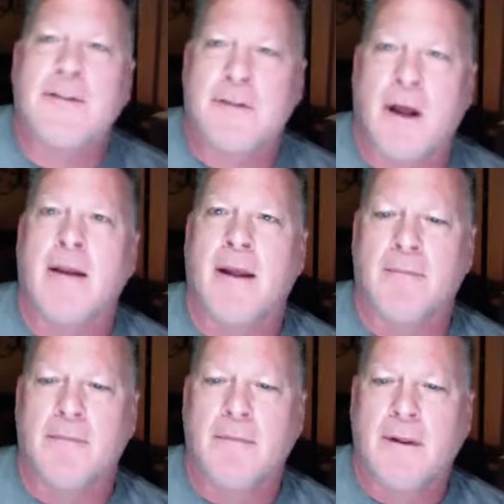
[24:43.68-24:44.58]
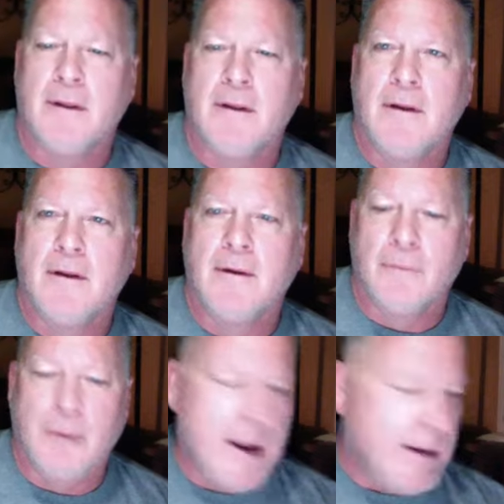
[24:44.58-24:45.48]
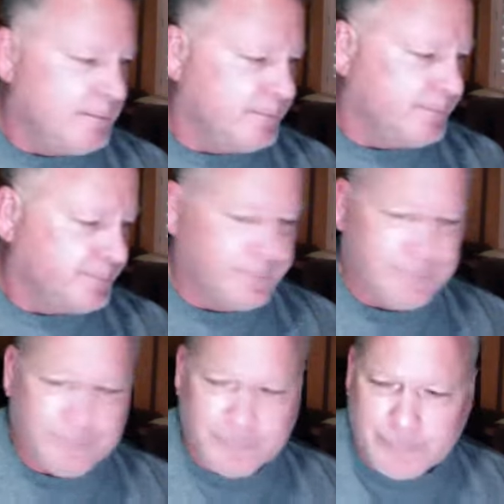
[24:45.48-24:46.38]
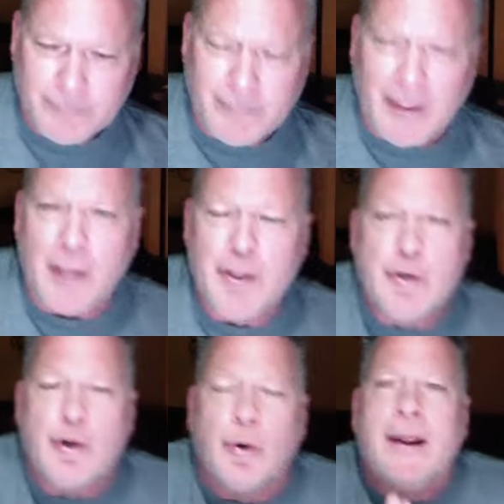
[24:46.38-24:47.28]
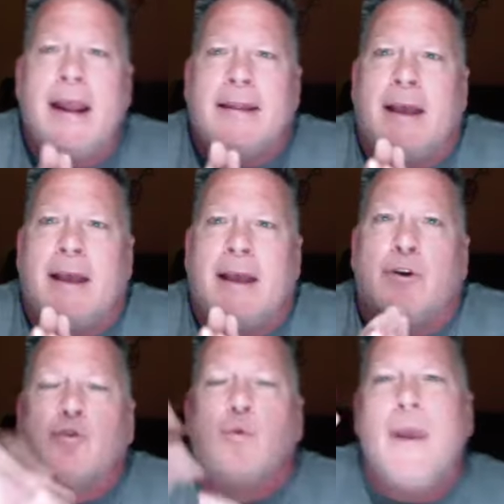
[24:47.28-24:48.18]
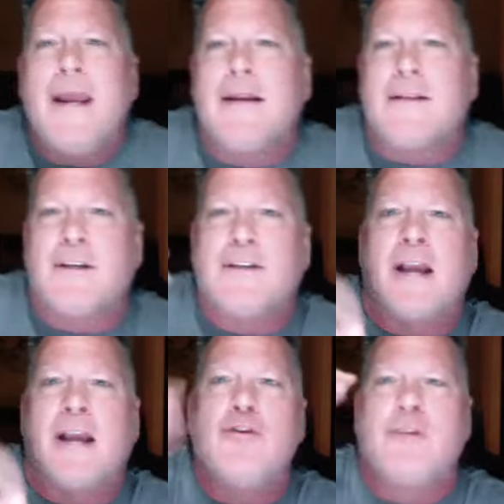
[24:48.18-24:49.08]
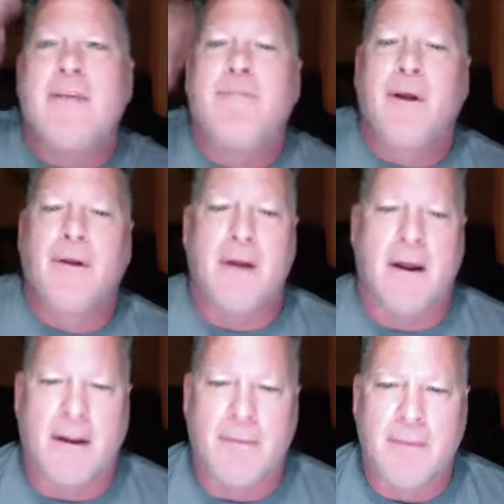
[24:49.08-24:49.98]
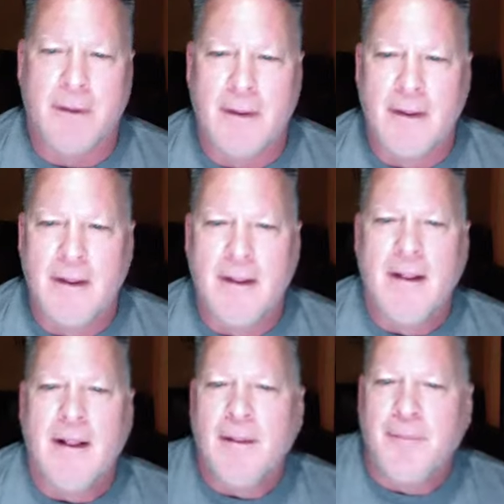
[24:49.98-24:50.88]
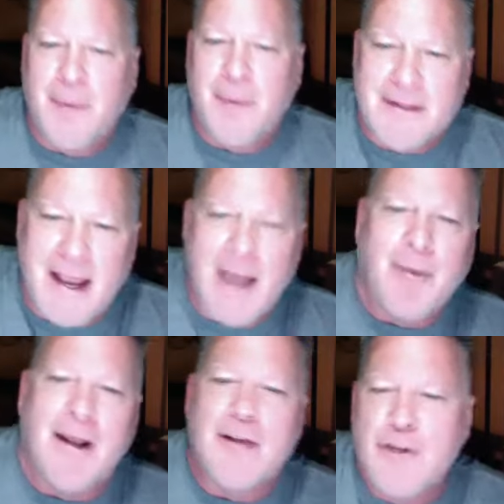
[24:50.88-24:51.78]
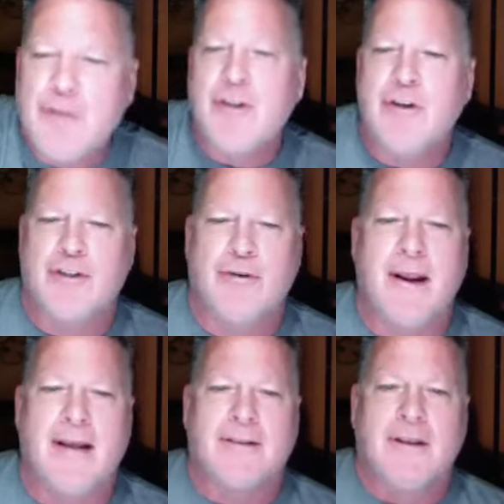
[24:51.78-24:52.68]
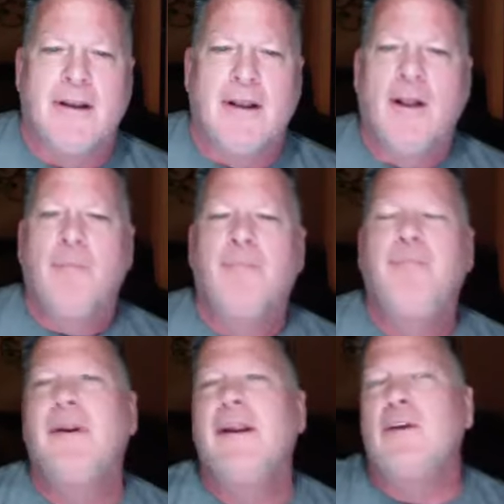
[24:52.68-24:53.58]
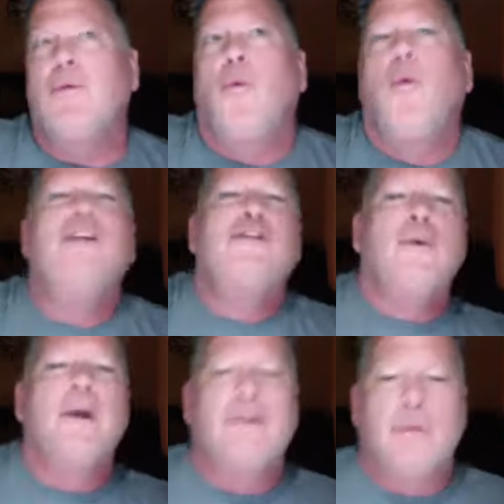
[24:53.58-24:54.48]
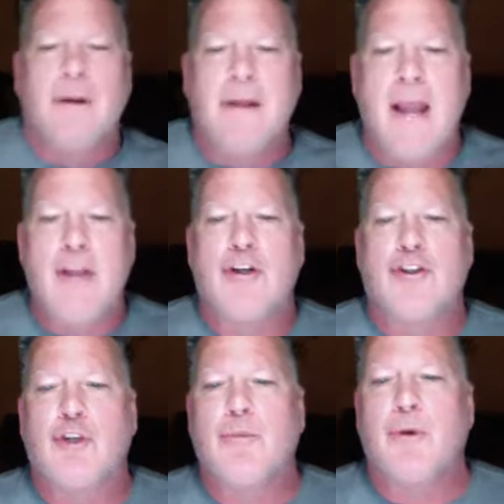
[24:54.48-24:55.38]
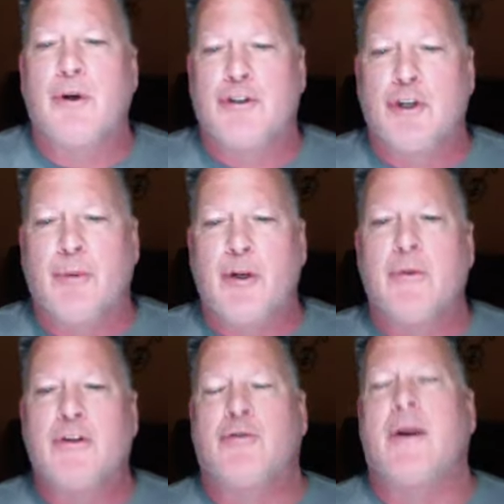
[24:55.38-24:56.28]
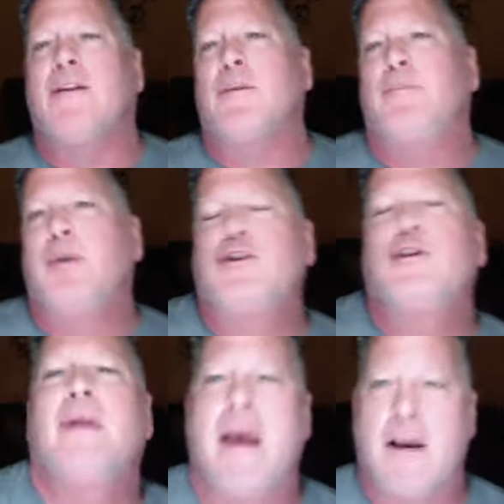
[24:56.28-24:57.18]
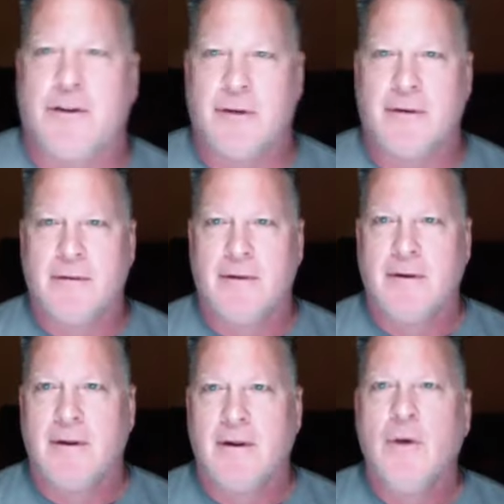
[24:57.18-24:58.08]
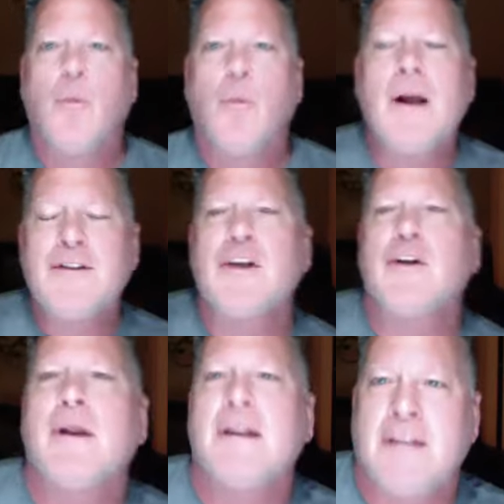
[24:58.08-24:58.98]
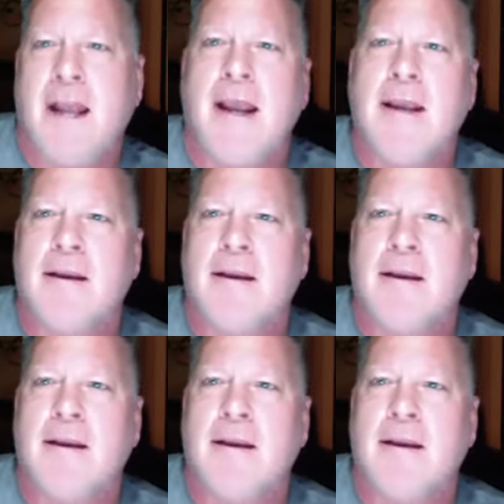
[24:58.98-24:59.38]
on them, right? You create that, those weaknesses and you keep building on them. But capitalize using your strengths. But here, what's going to ignite your super, superhuman strength to put you into action? What's it going to take?